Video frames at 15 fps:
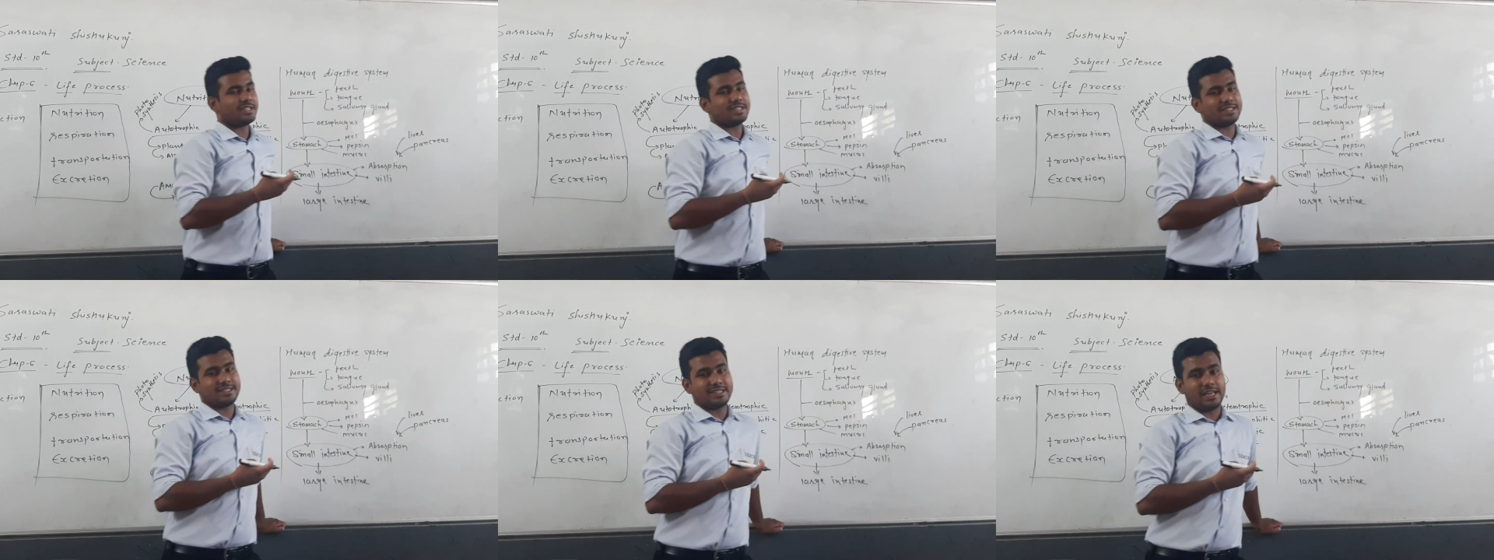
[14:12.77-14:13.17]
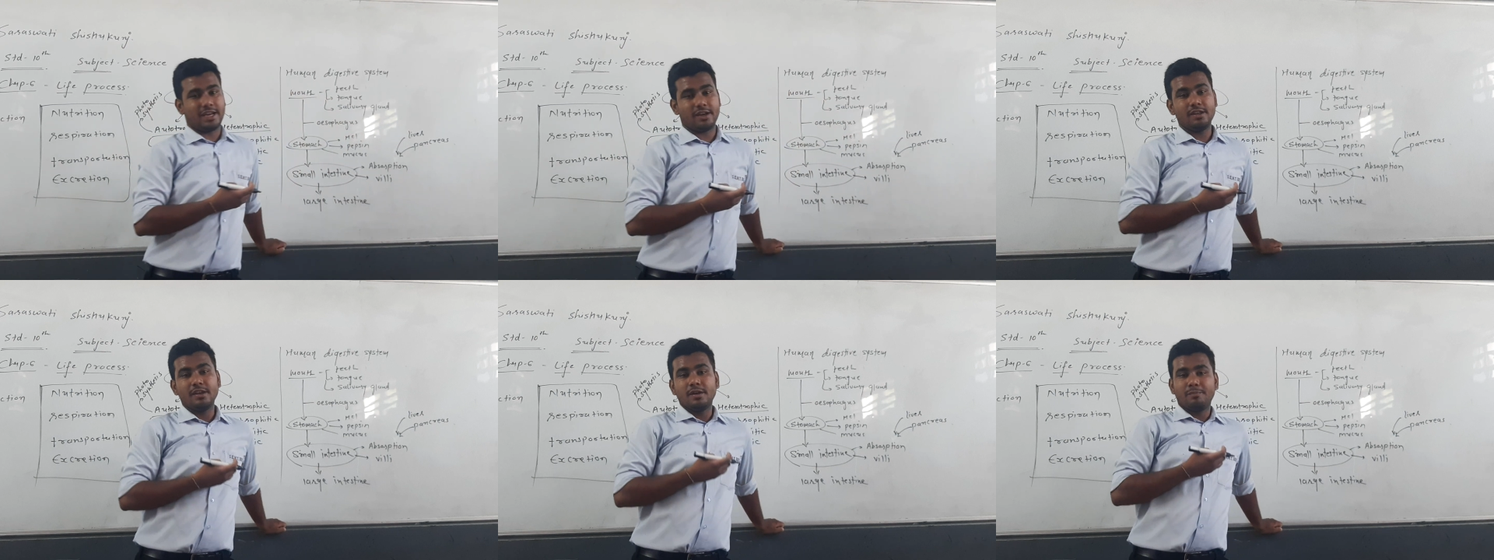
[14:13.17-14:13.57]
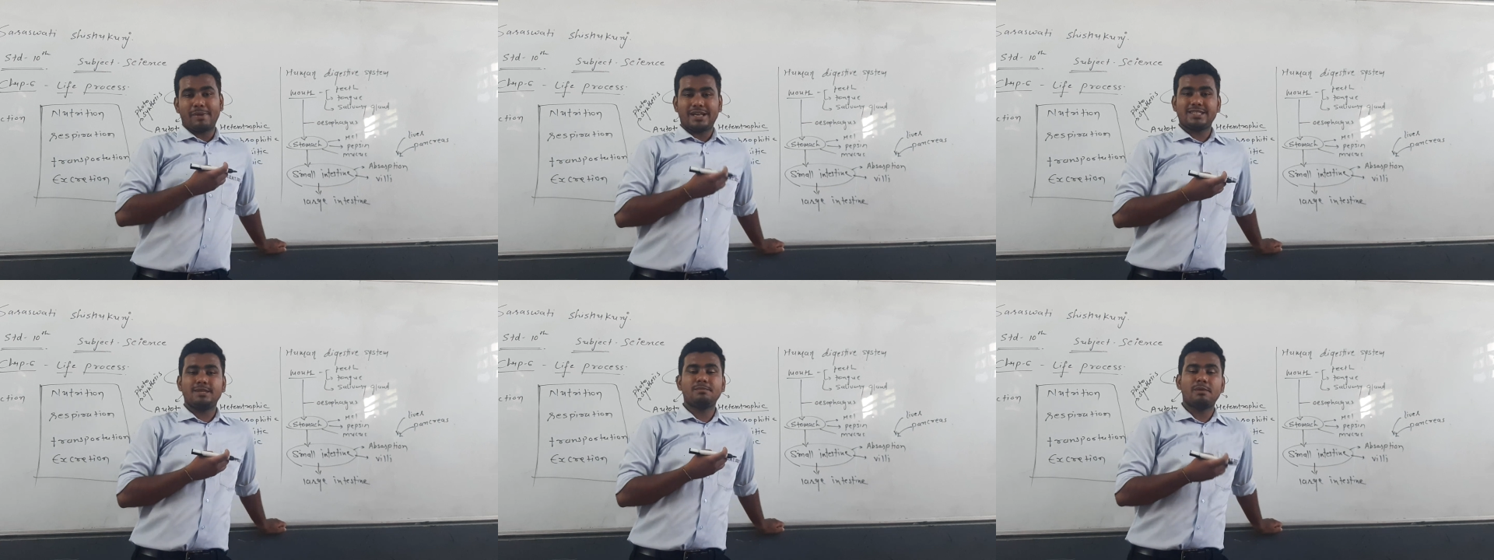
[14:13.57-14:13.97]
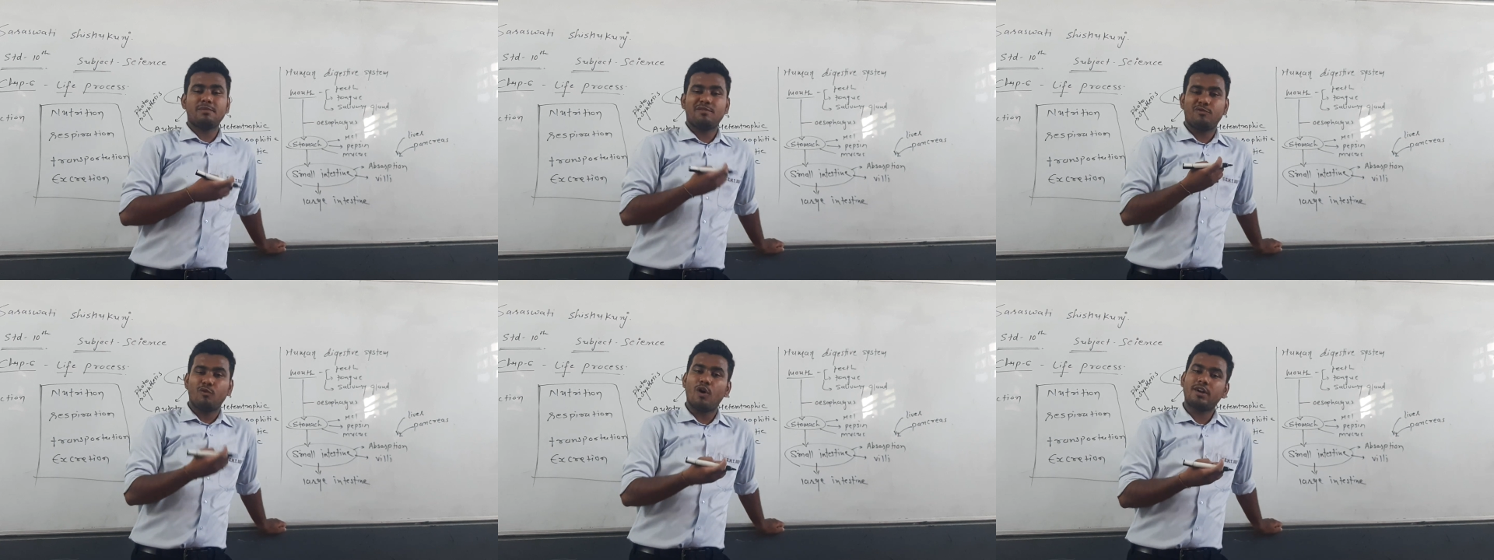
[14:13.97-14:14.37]
intestine, maximum
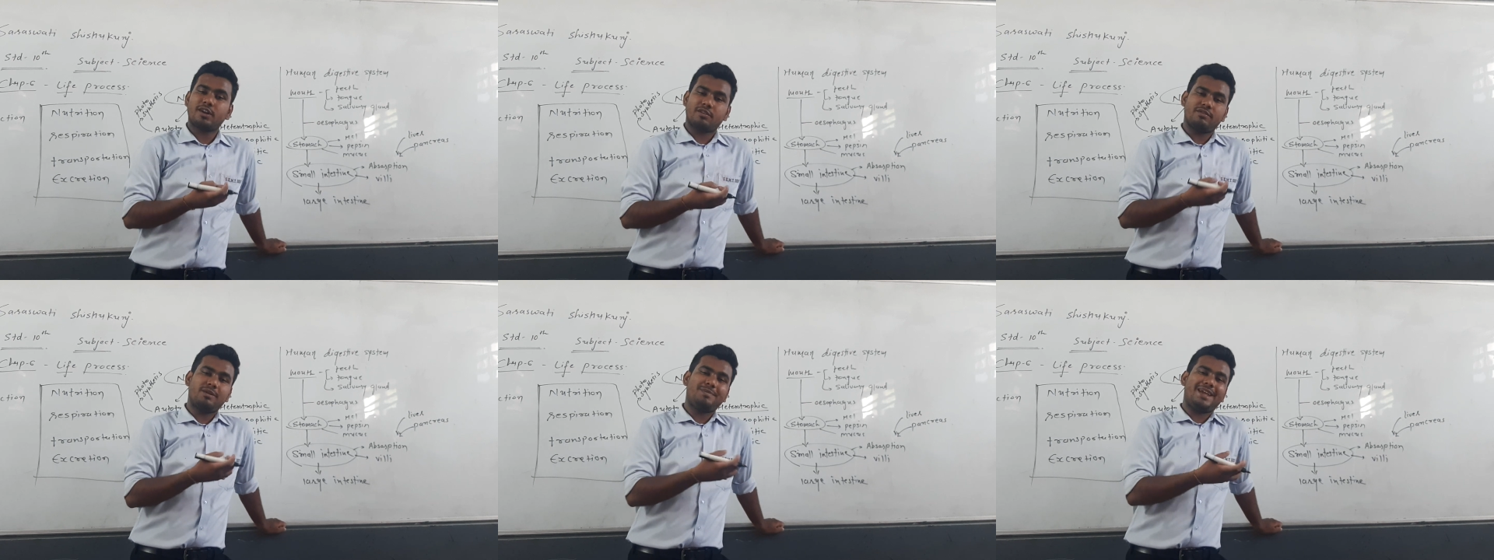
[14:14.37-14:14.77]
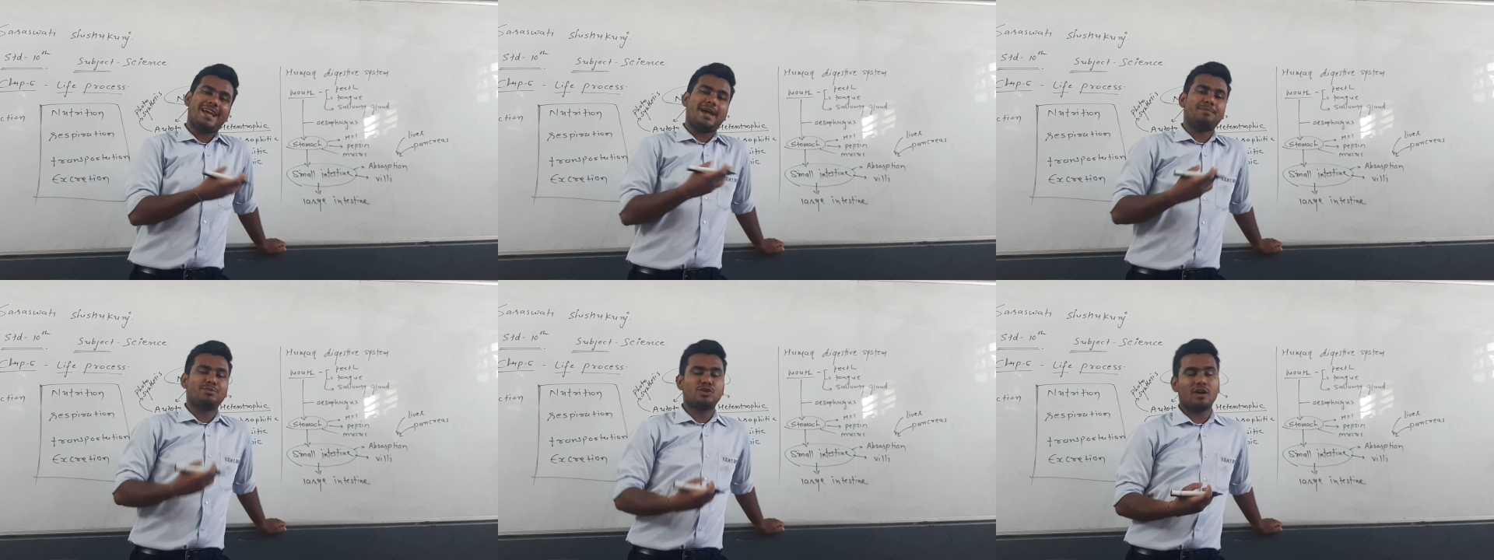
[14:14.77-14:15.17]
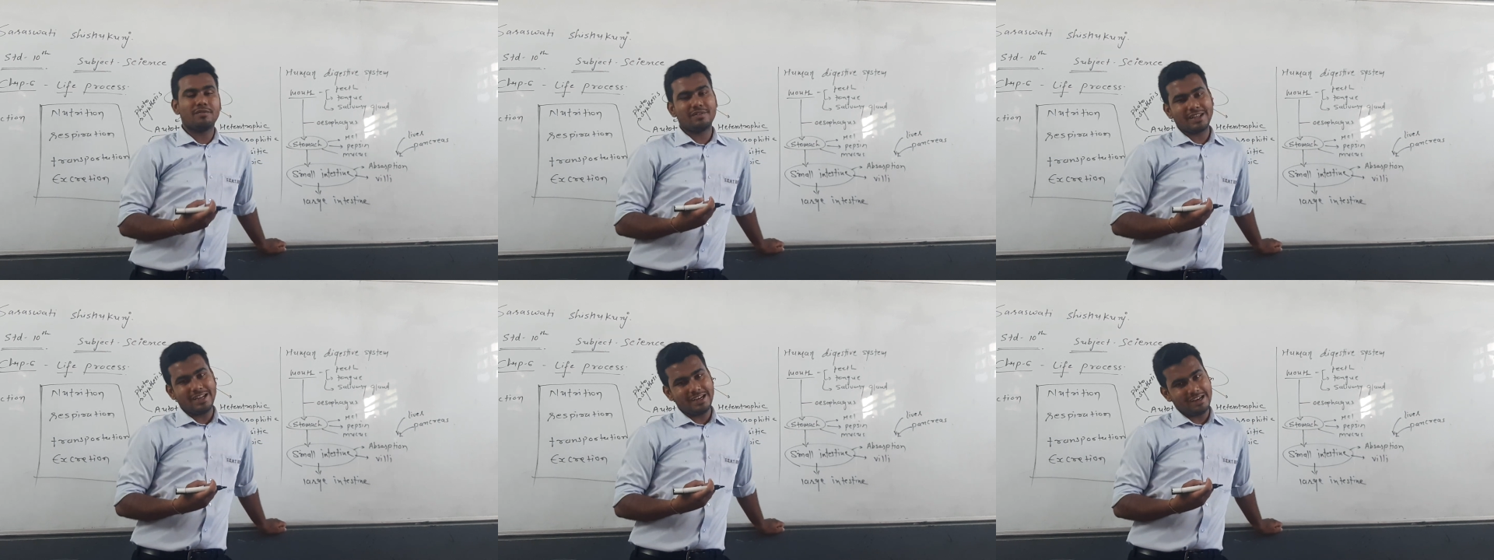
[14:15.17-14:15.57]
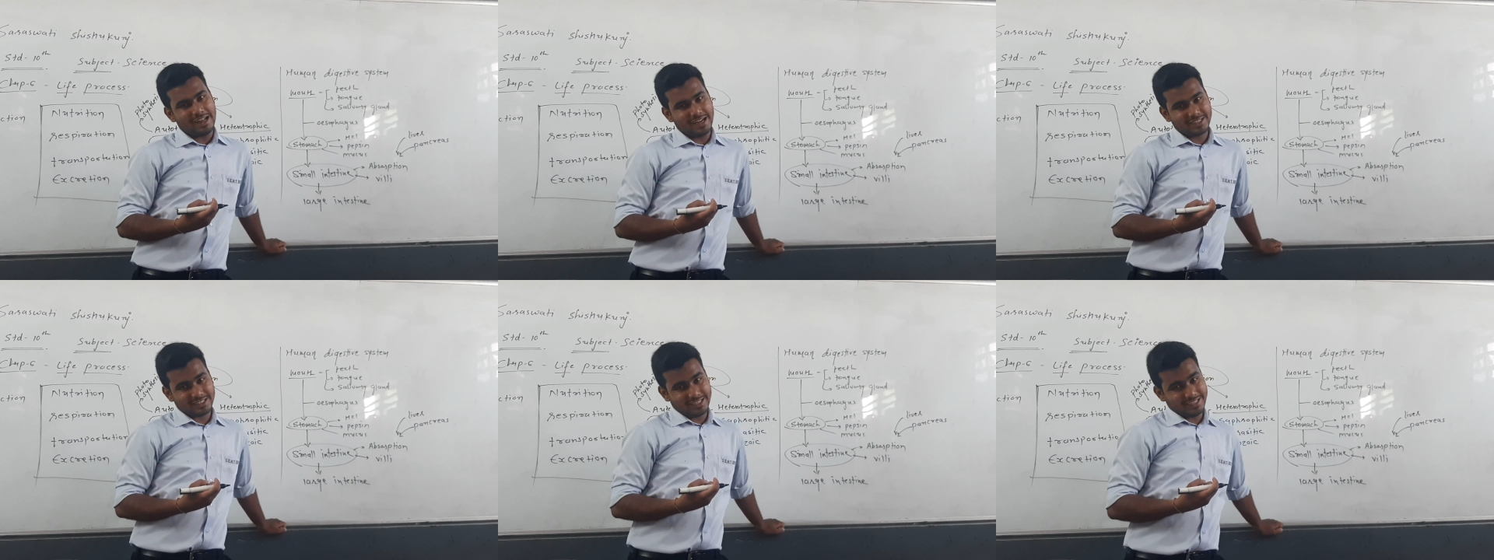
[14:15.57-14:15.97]
of water will be absorbed in
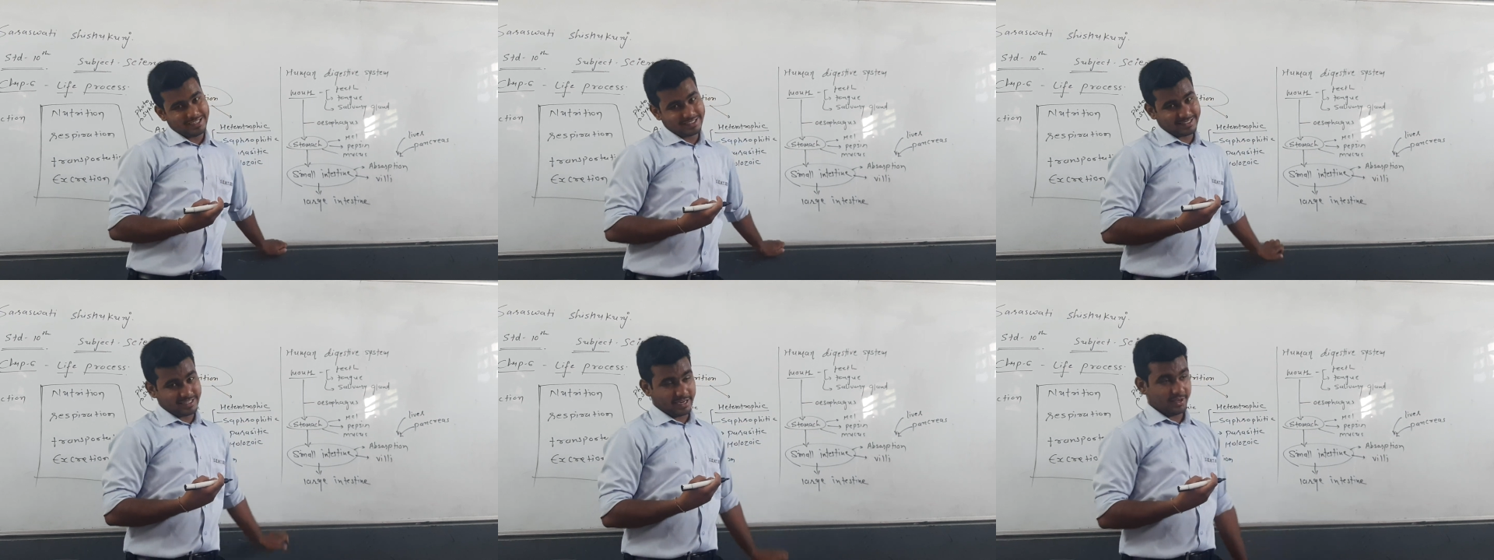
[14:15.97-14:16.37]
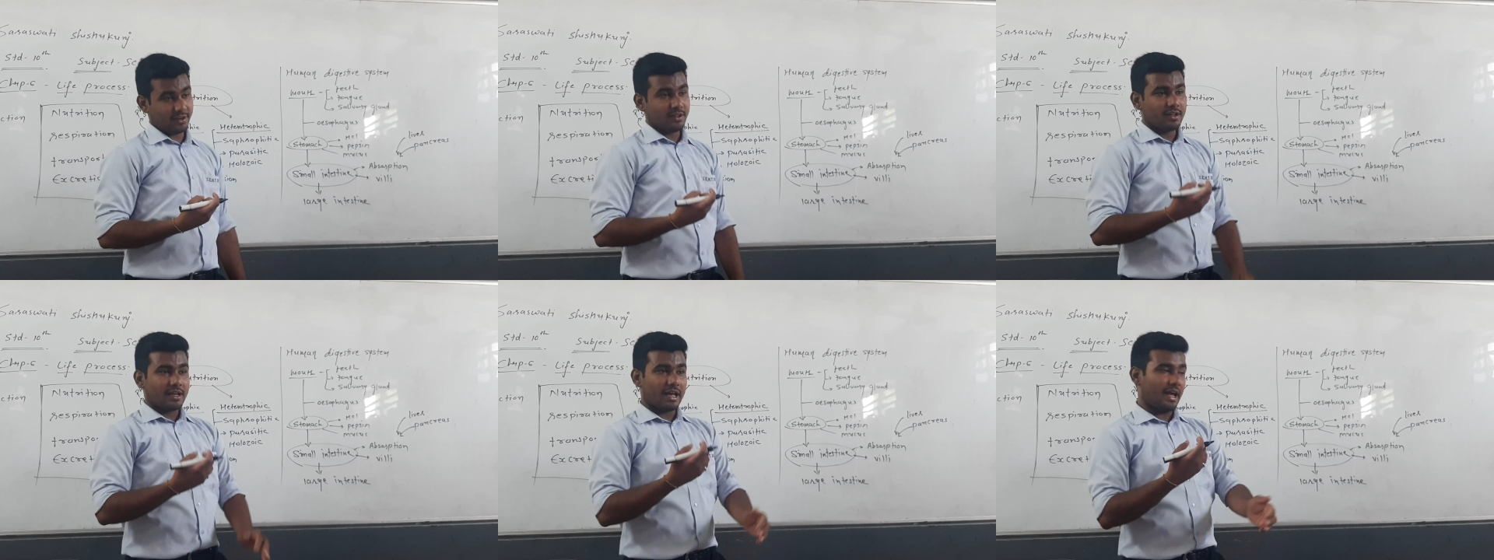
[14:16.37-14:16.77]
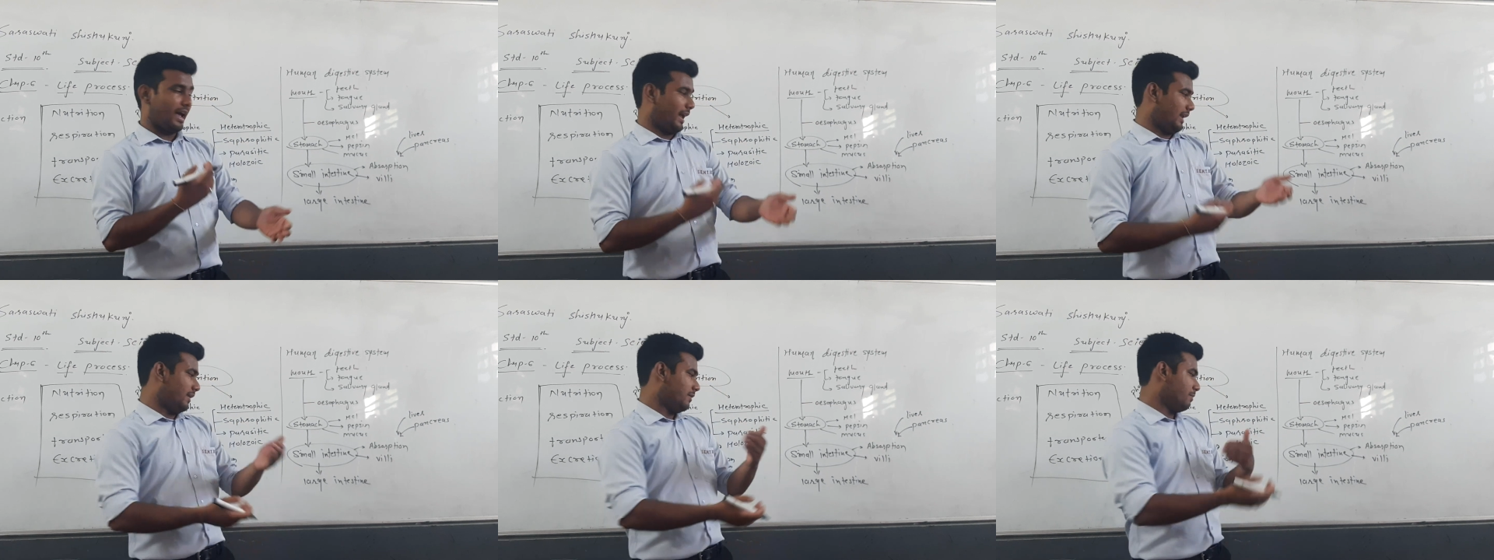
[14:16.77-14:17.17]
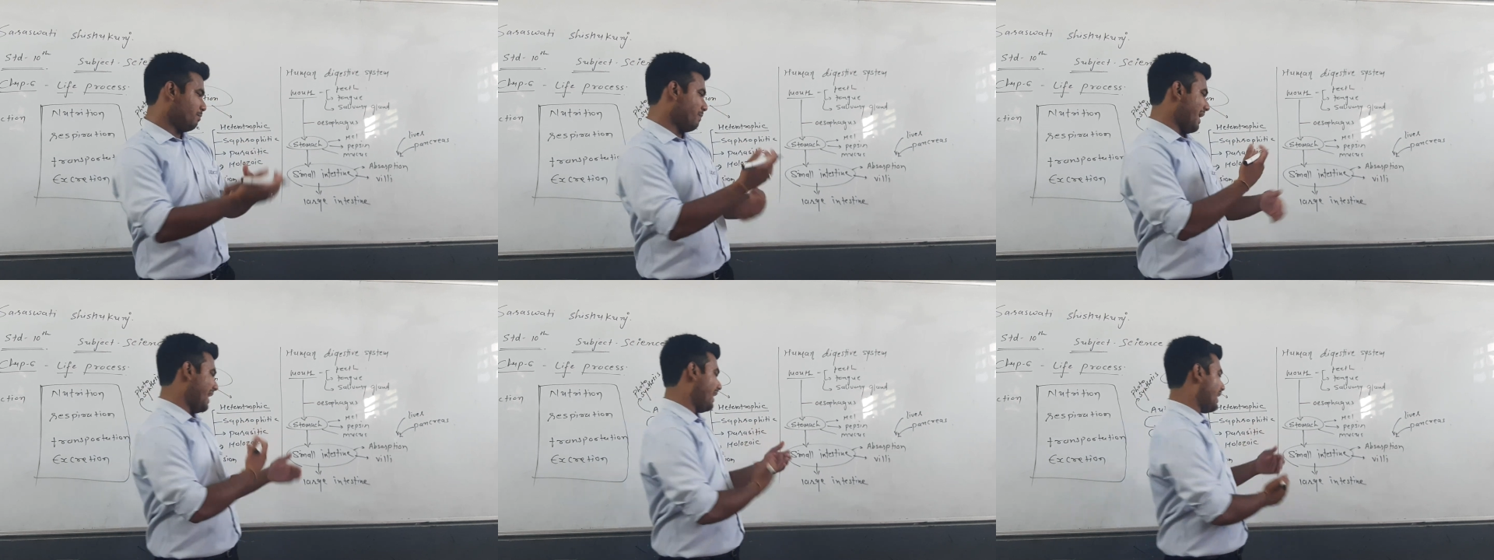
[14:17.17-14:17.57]
large intestine, and by